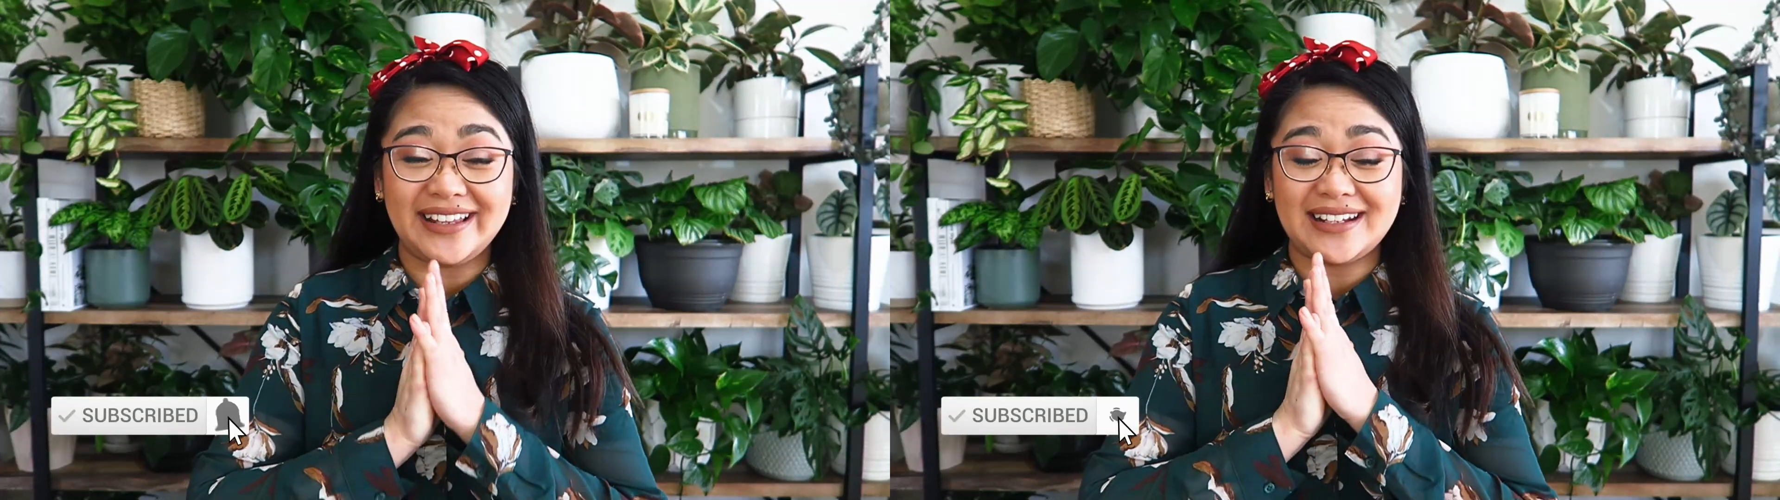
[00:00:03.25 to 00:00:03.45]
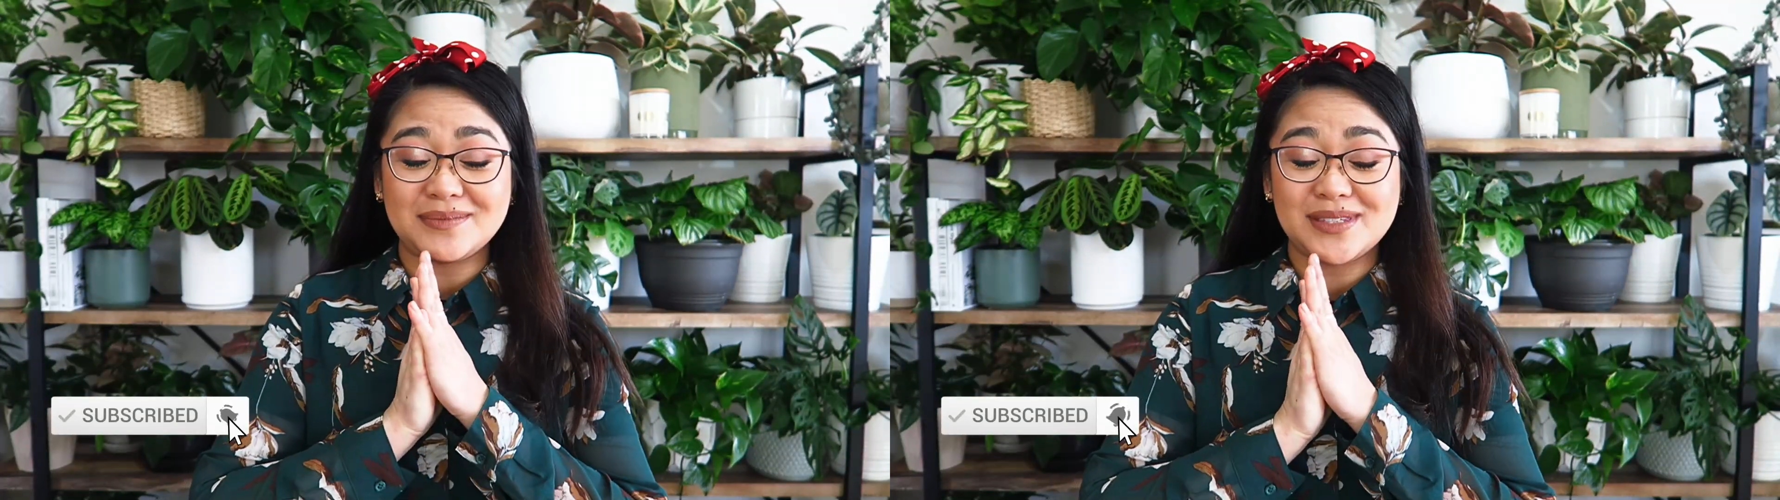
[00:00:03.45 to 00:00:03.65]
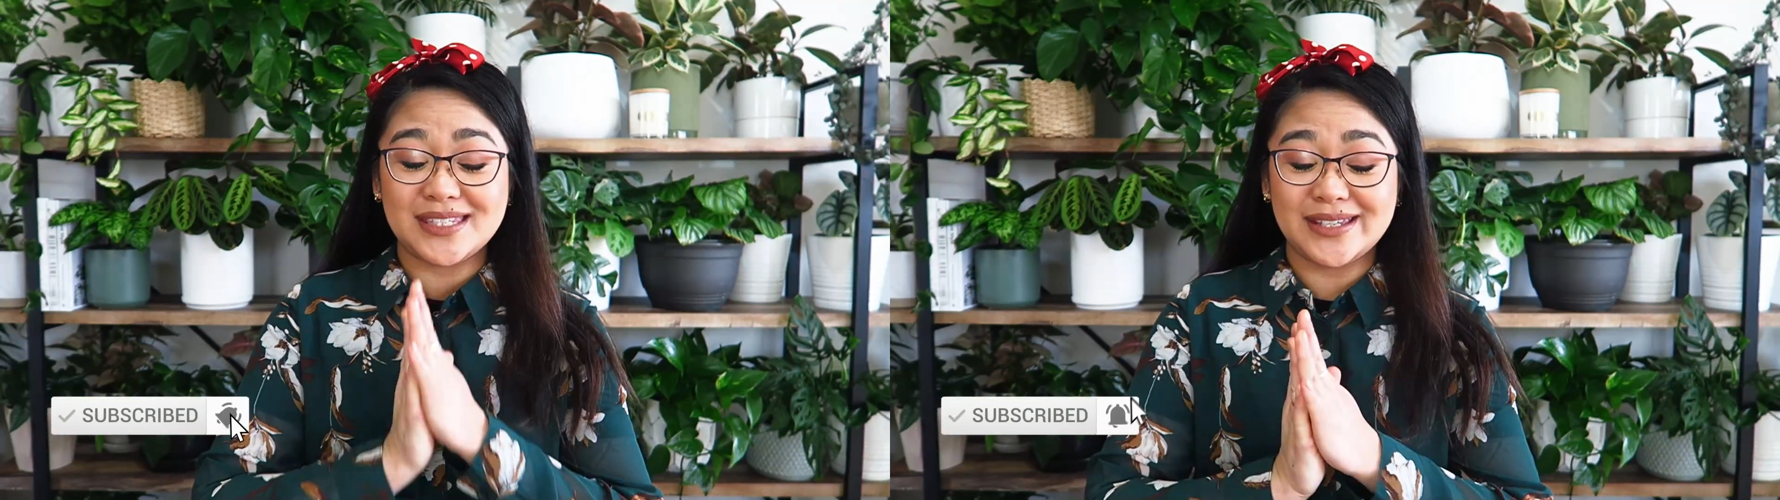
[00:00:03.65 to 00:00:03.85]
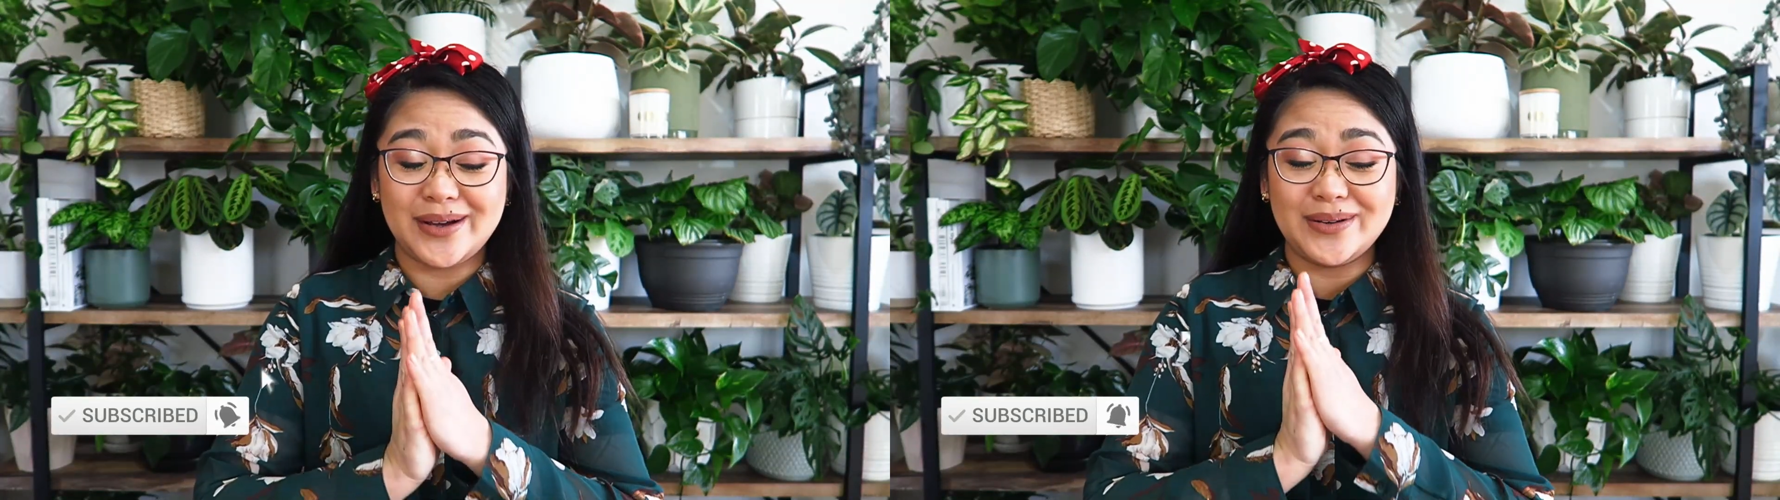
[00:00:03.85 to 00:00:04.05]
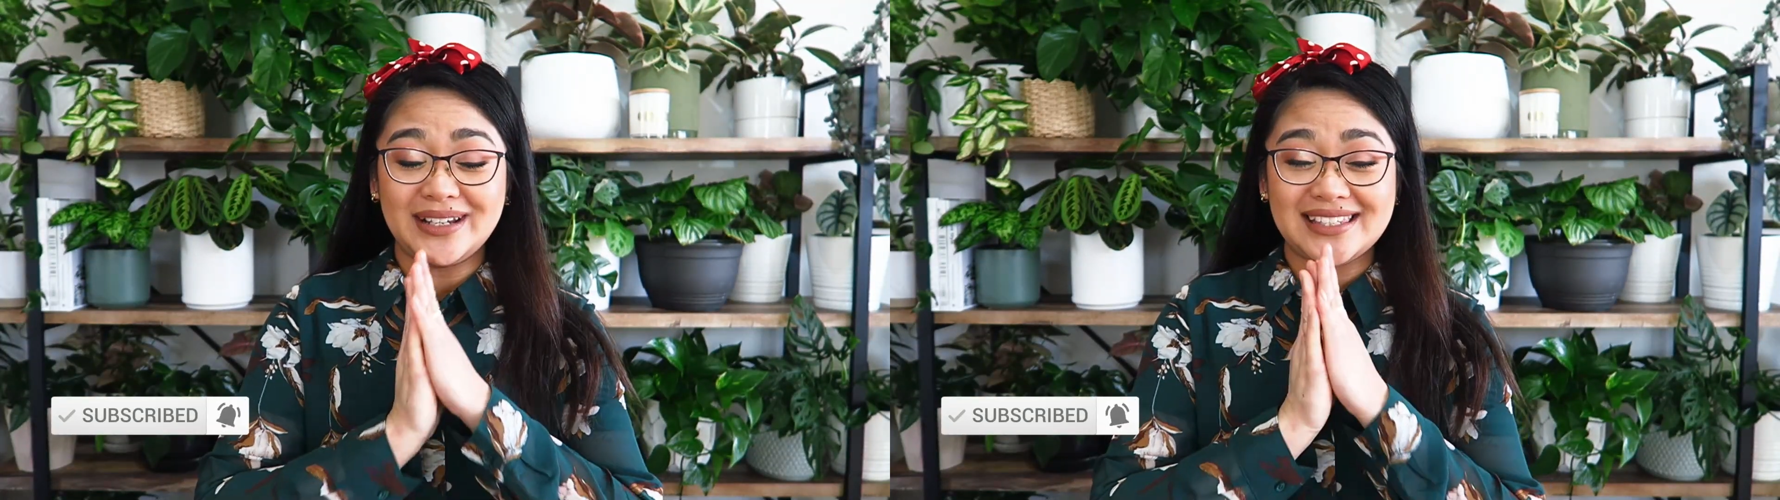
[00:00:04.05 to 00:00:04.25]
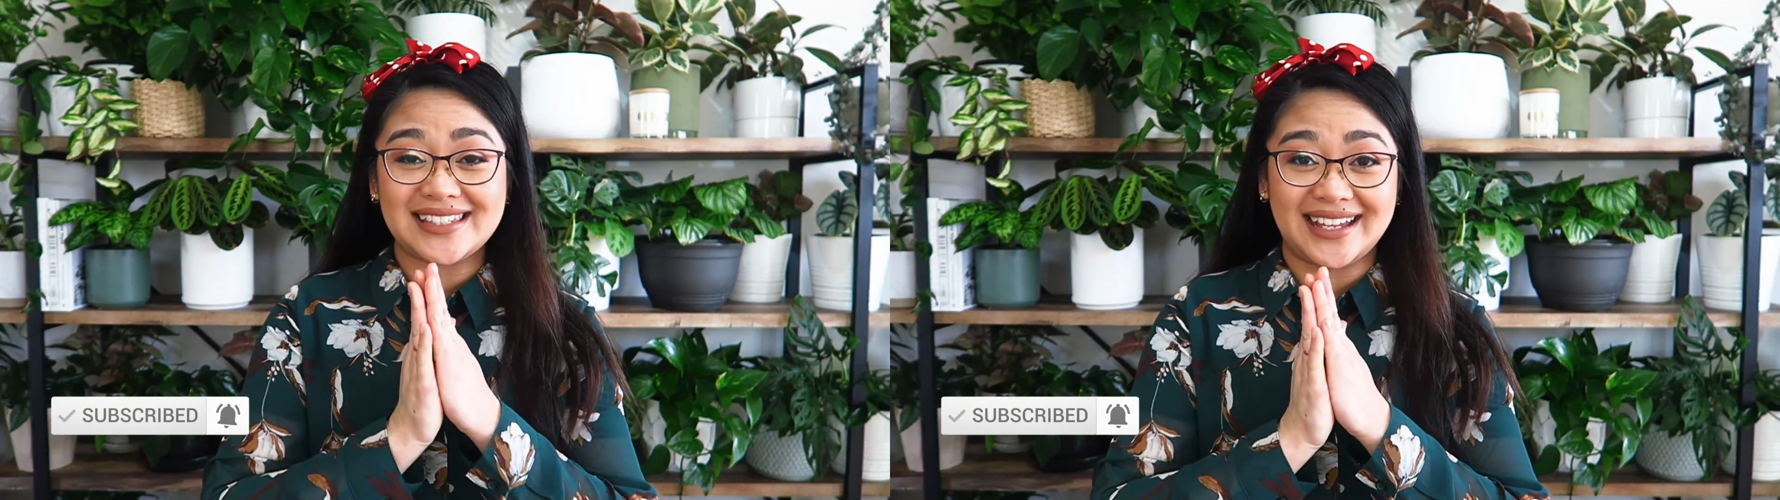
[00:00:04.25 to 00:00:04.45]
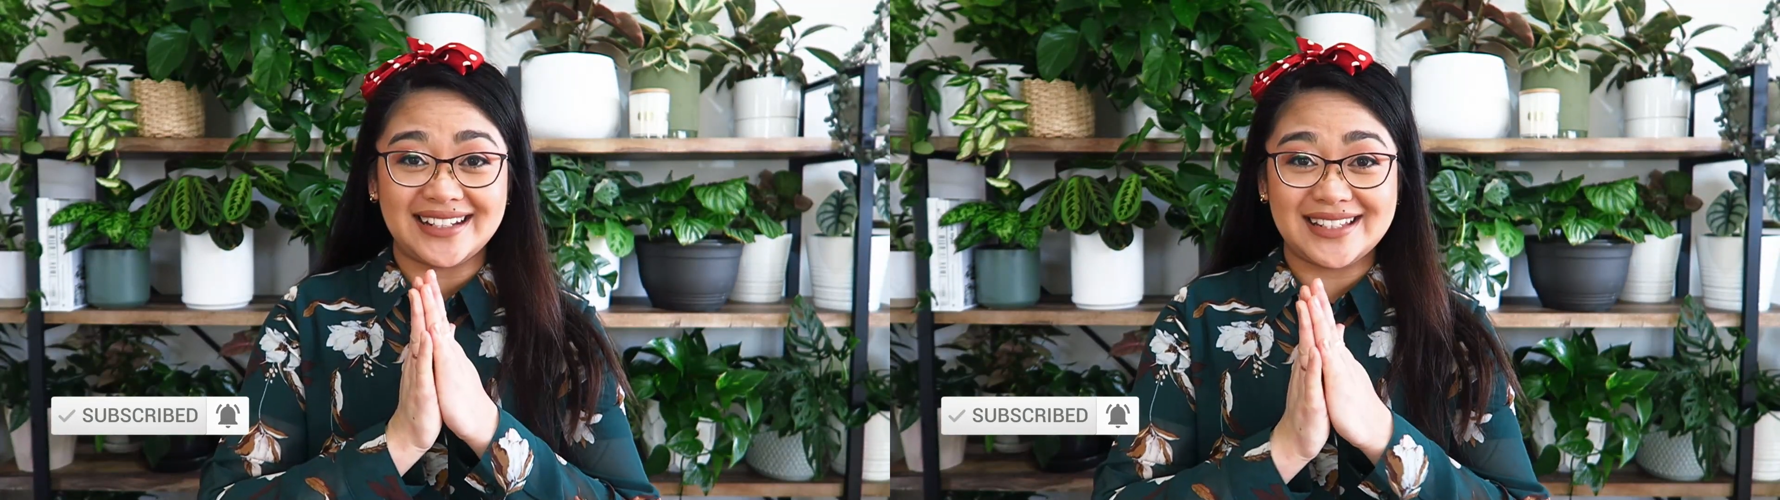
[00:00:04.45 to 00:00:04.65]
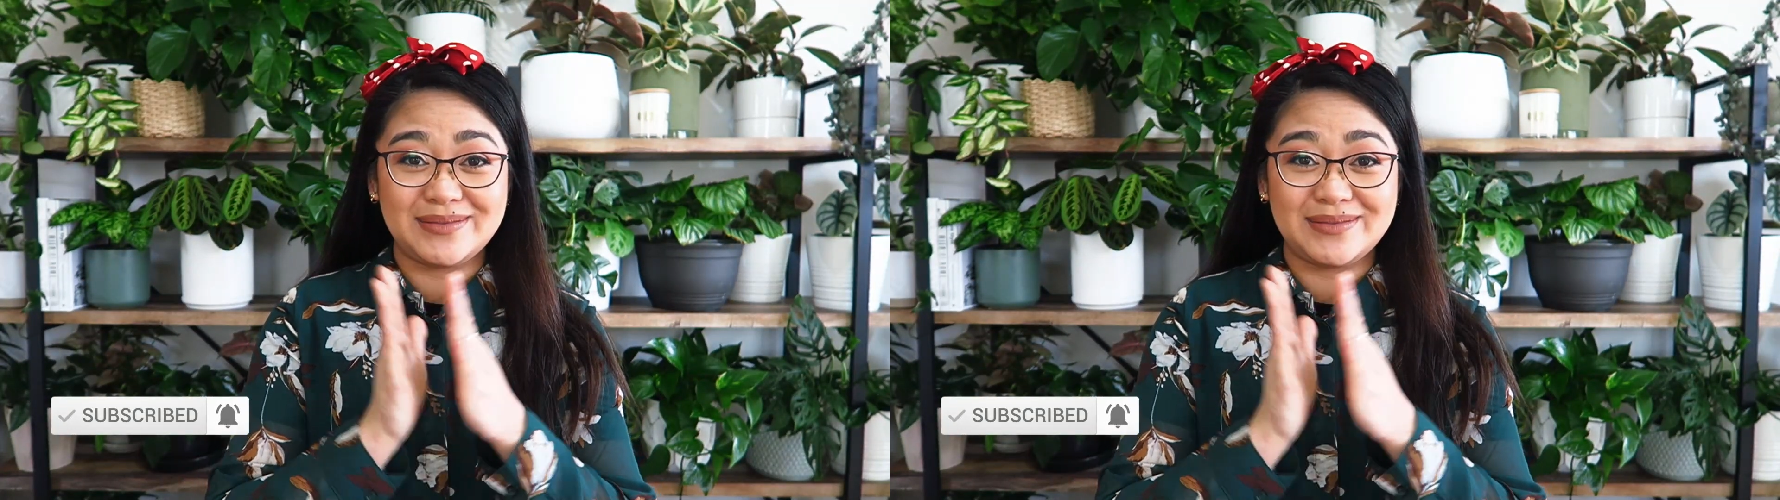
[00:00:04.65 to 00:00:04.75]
and I'm so excited